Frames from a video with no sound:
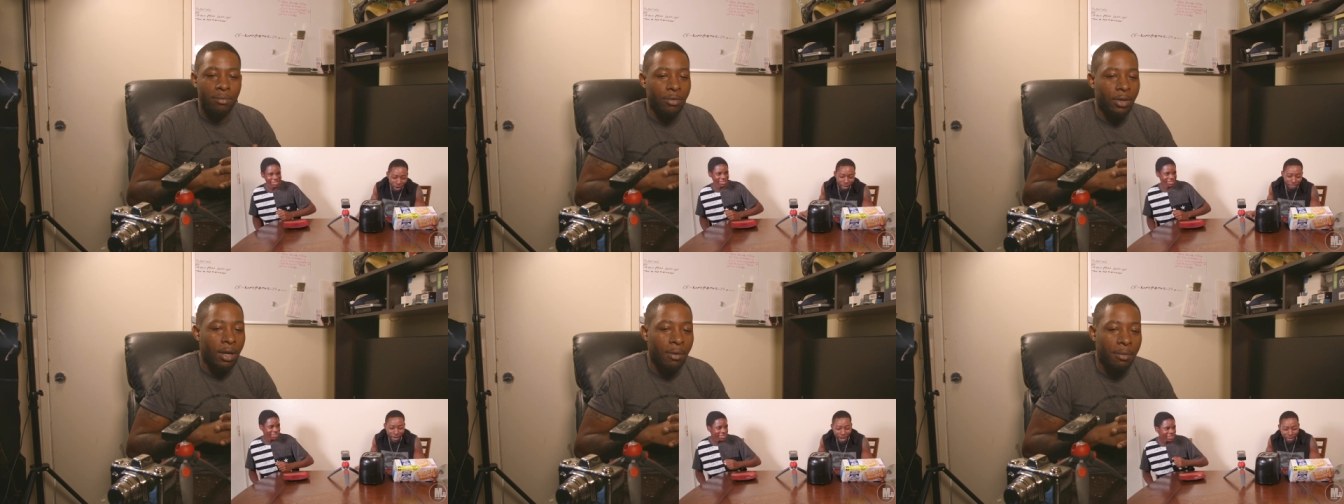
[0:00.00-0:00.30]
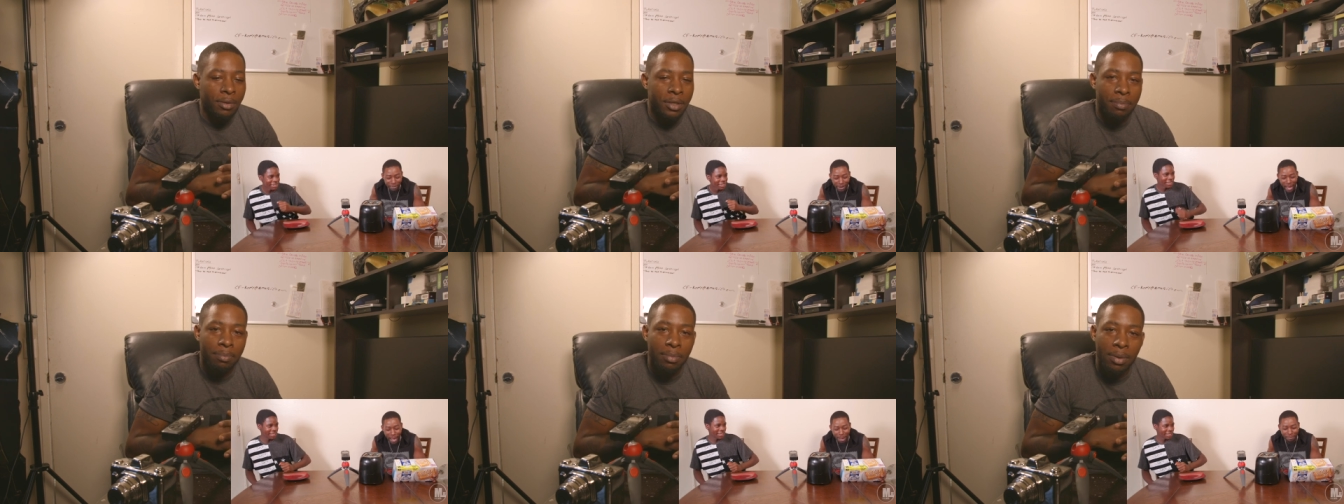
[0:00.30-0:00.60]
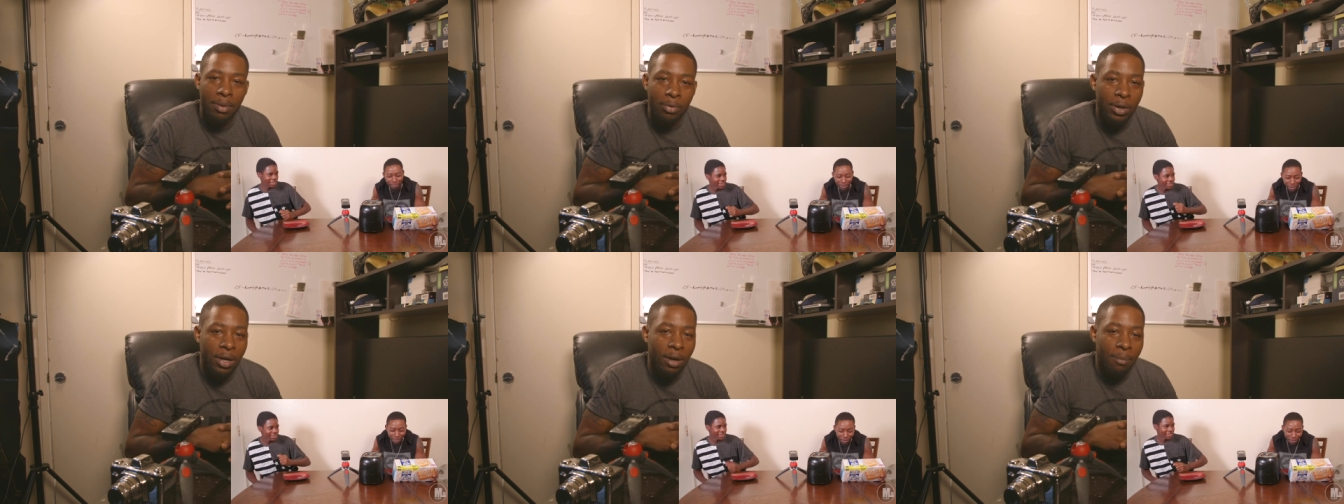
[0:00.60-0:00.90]
we don't
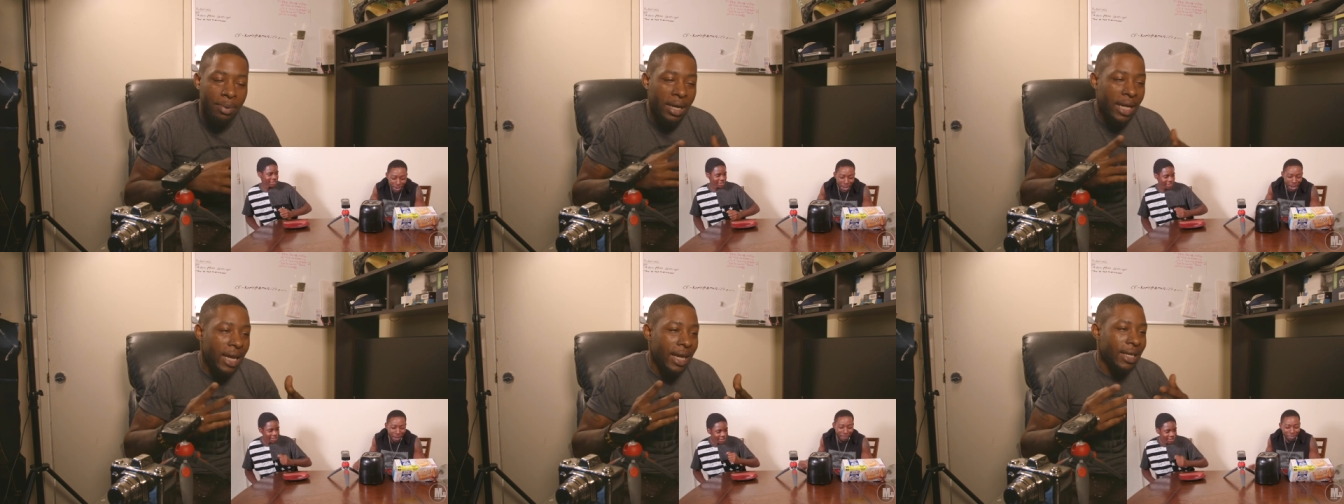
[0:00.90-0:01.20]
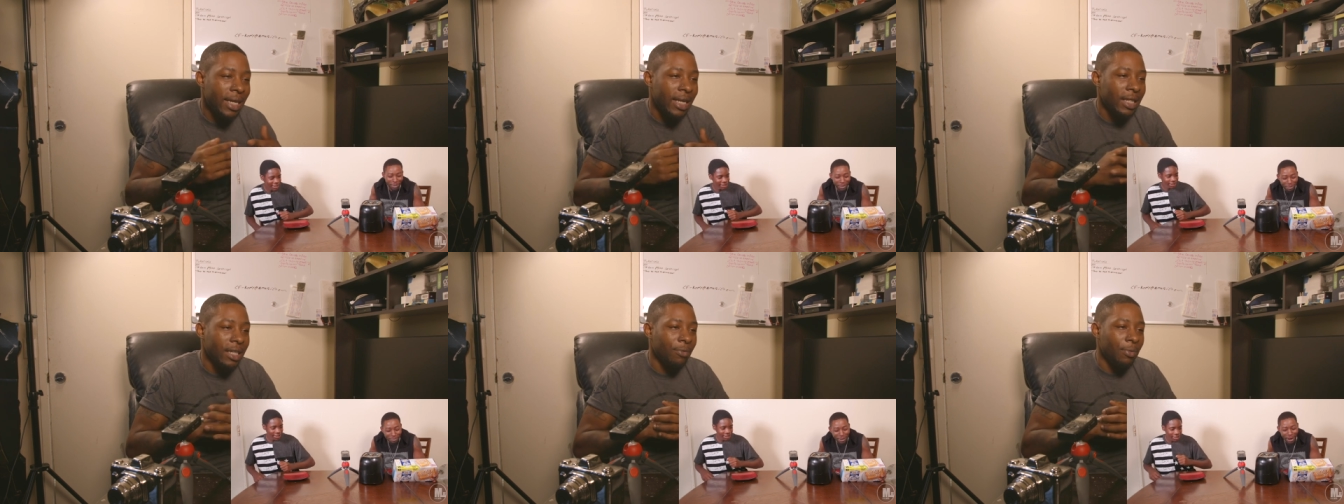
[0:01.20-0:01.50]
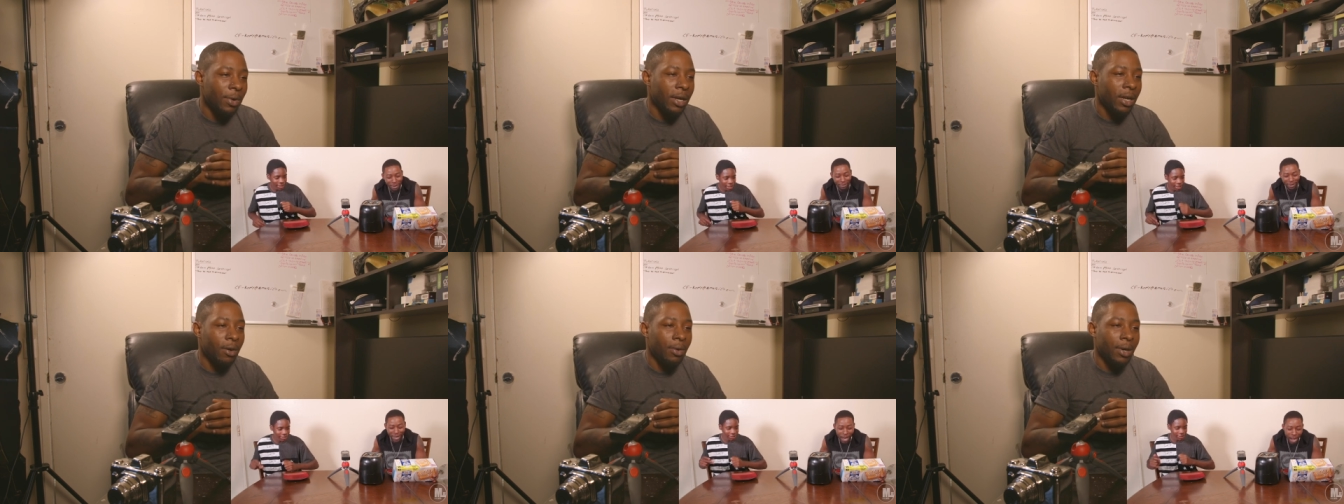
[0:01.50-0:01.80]
we don't plan
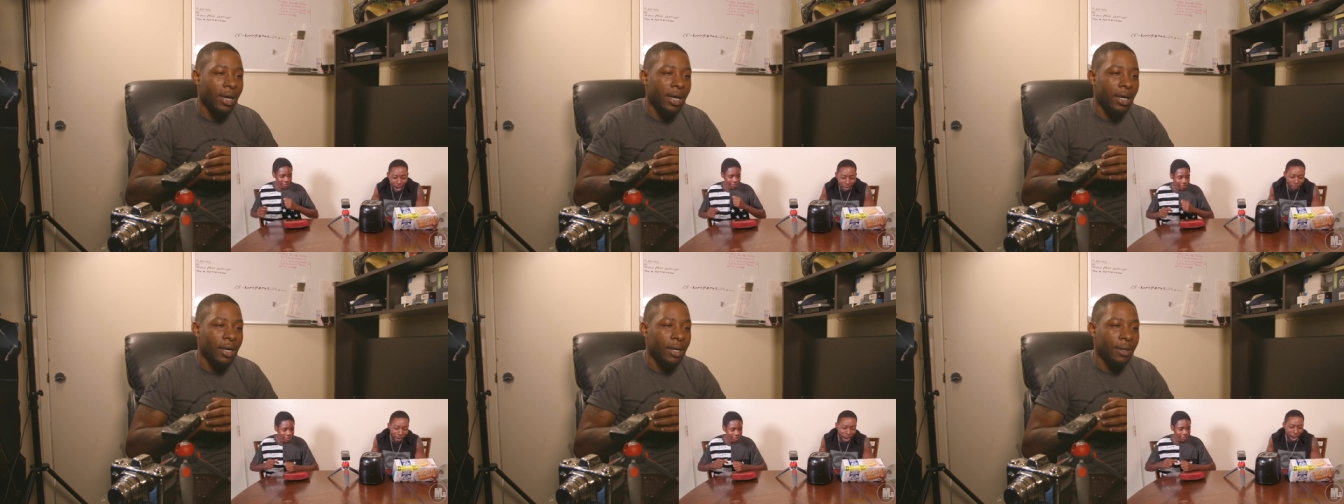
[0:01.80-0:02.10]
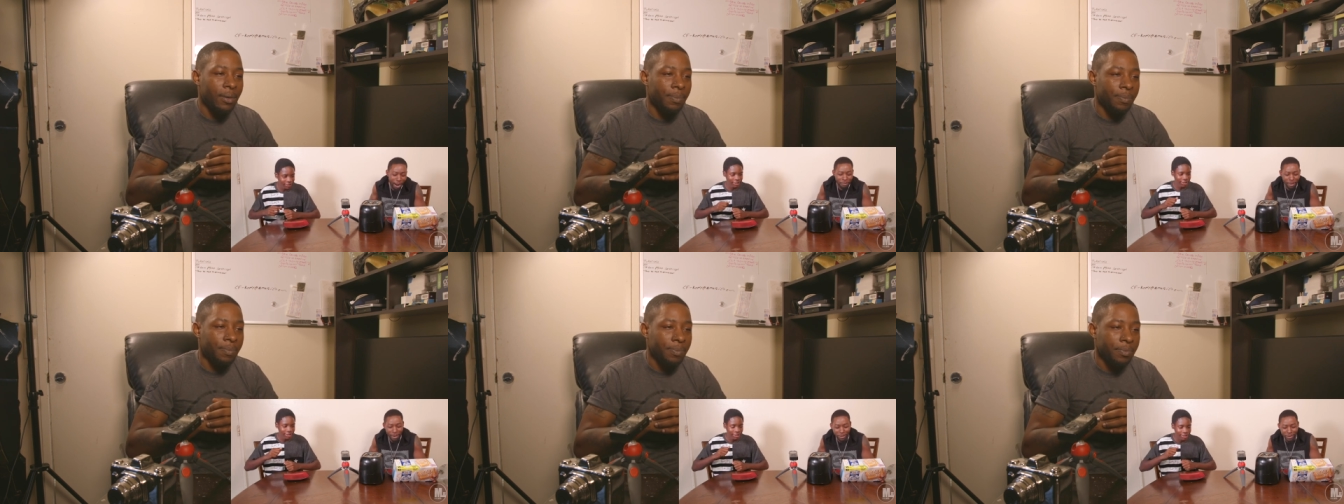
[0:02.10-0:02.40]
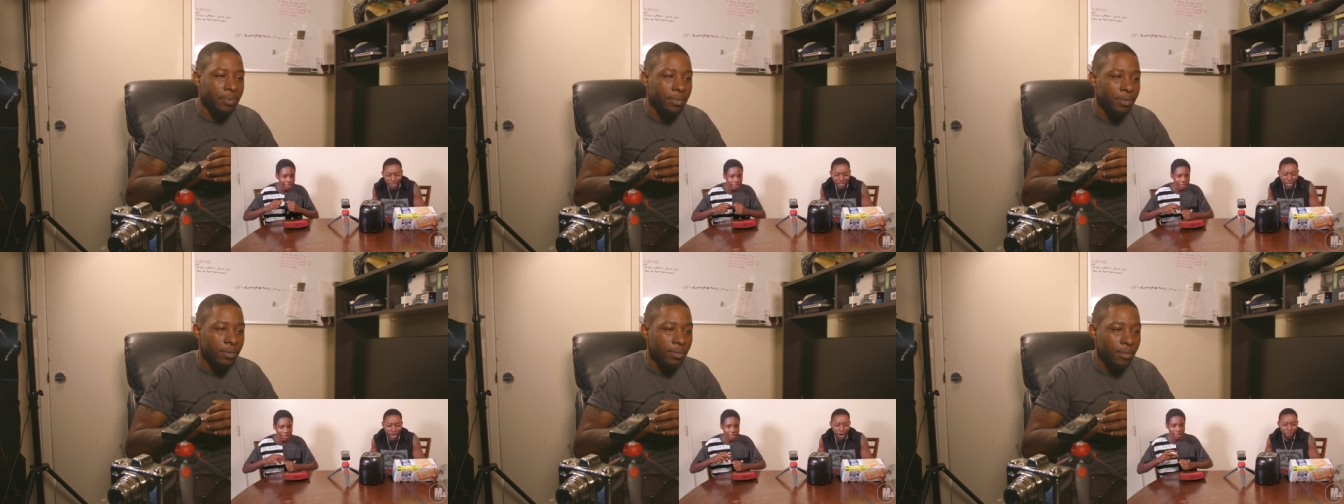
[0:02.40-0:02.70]
nothing. We don't um
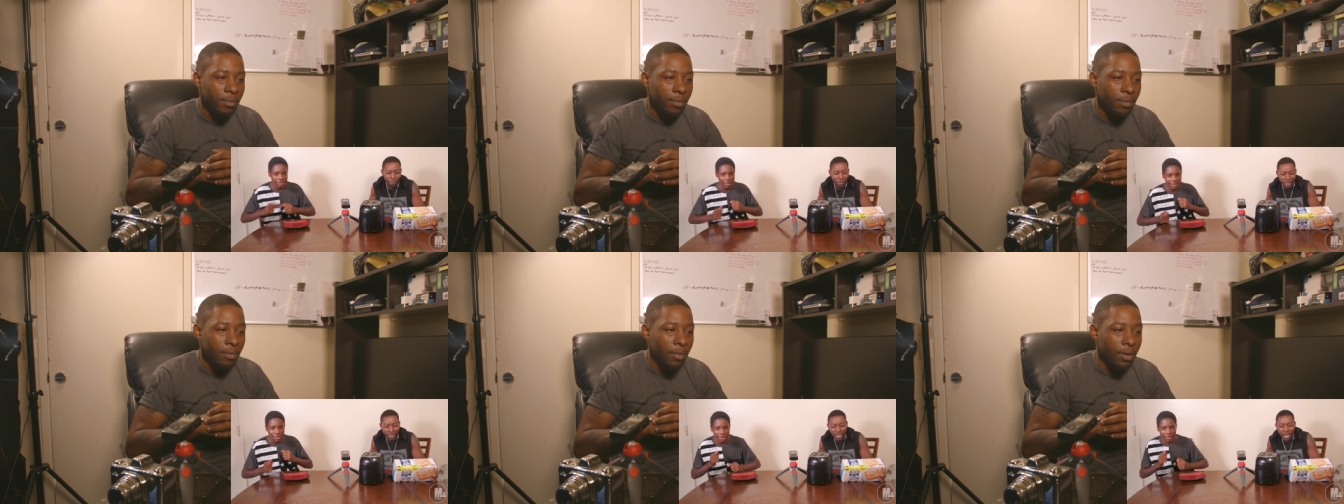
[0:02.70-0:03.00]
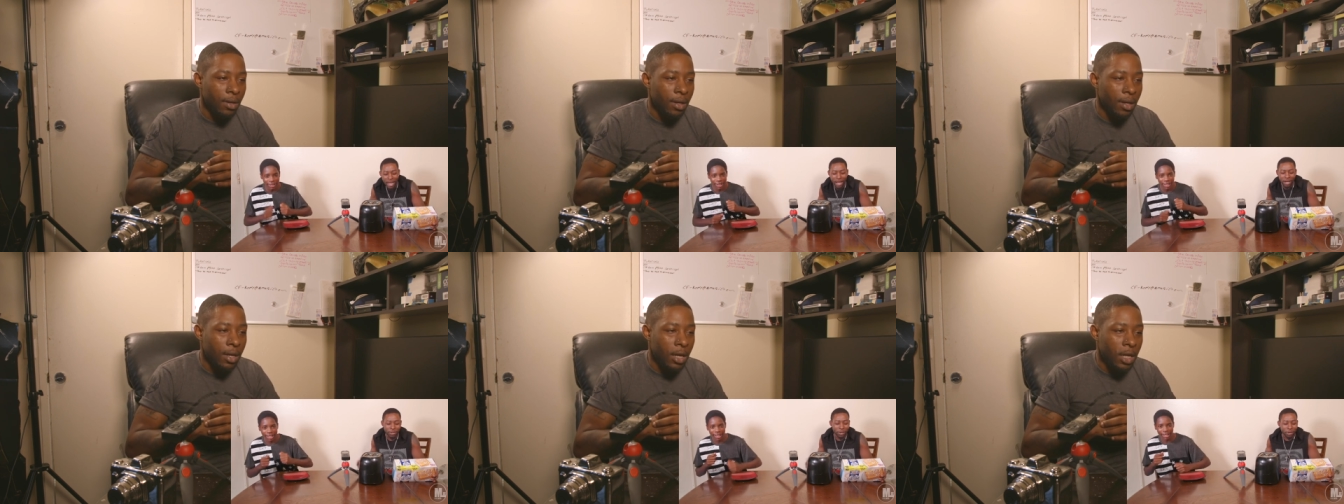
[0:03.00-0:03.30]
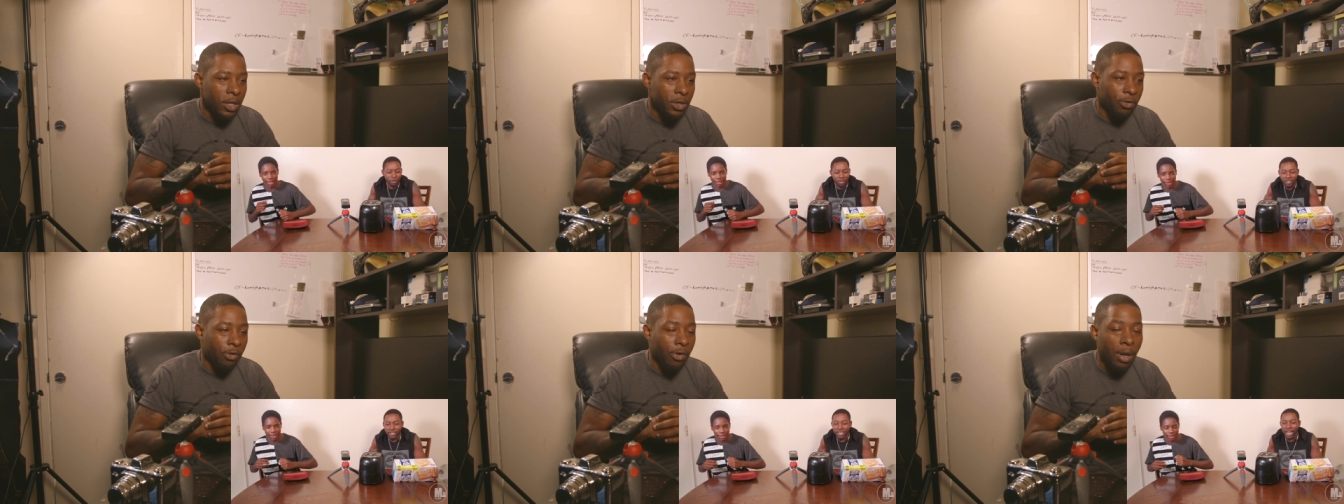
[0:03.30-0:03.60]

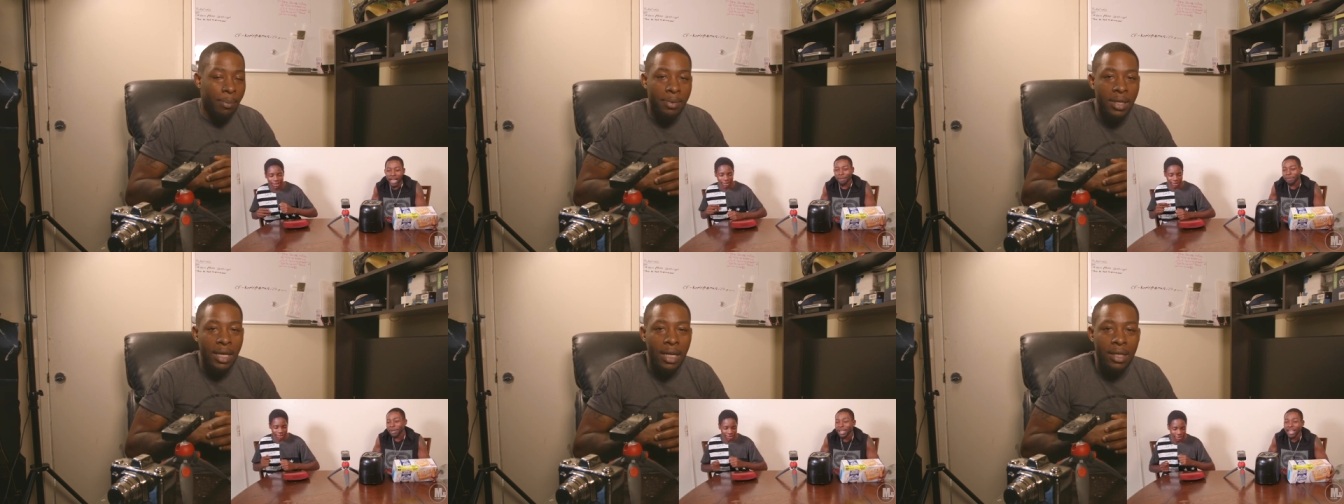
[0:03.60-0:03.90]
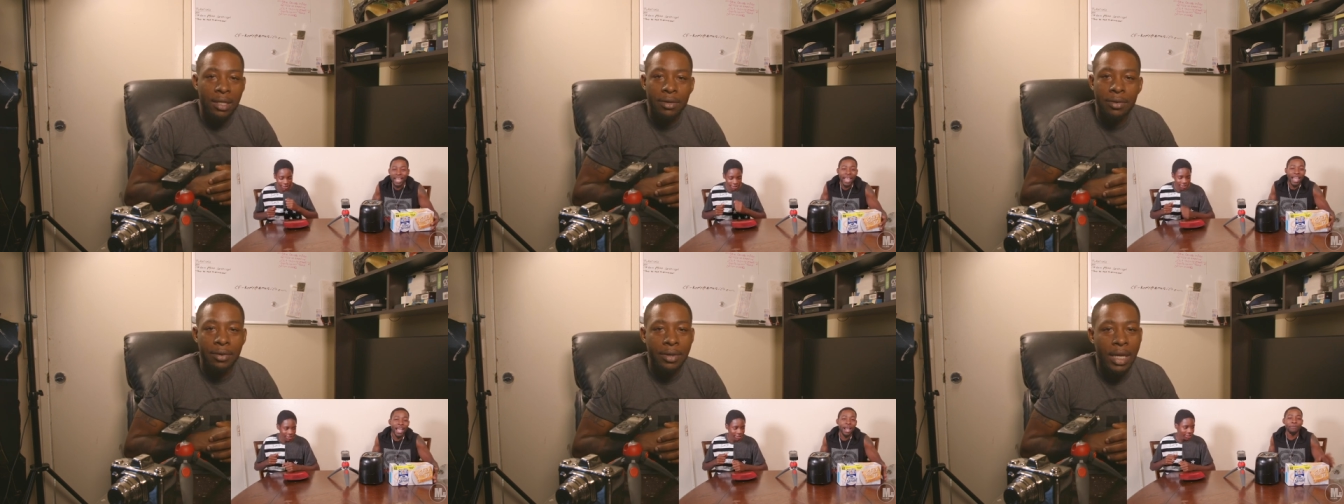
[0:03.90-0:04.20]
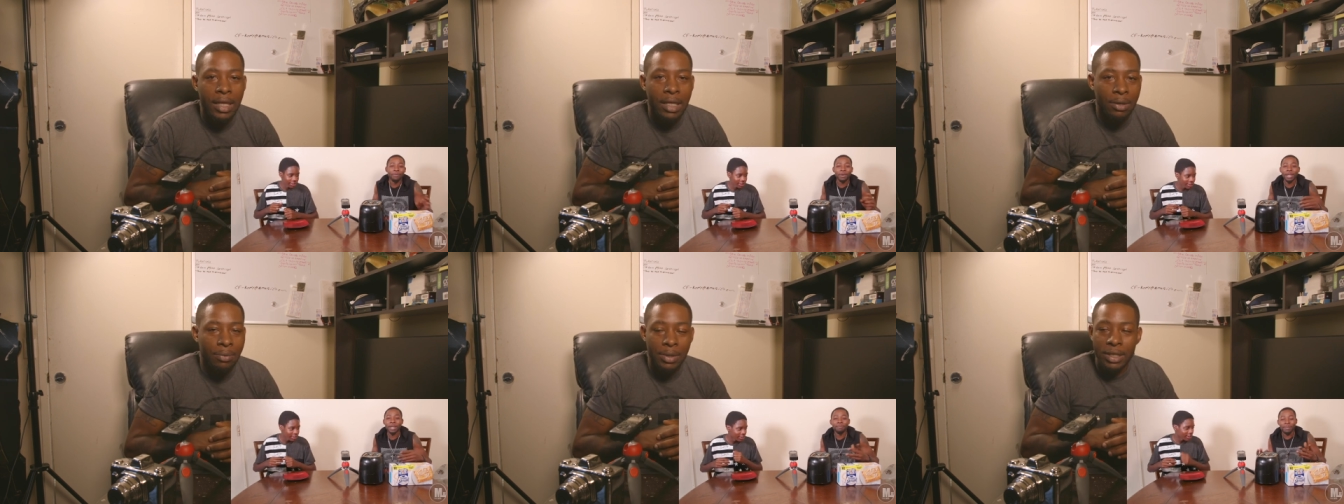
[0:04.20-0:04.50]
script nothing or nothing.